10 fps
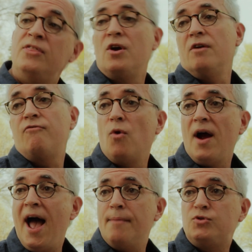and
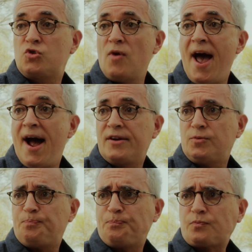therefore
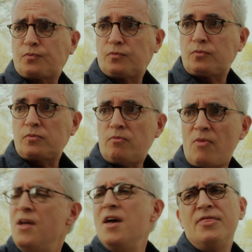abstract.
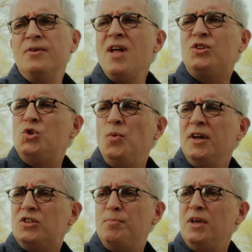They're not
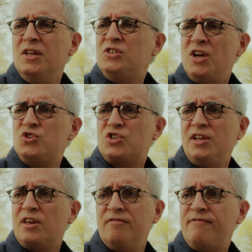doing it to be
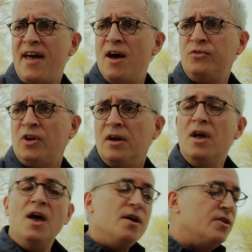intentionally
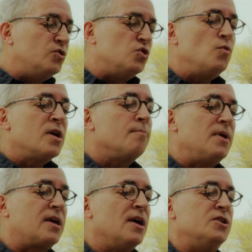confounding. They're doing
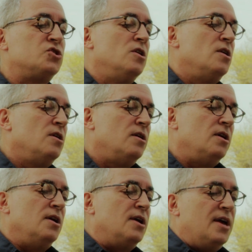it because
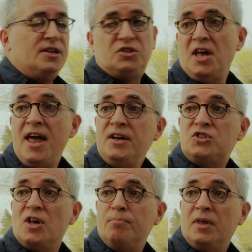it's
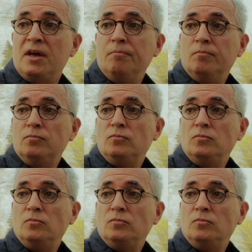saying something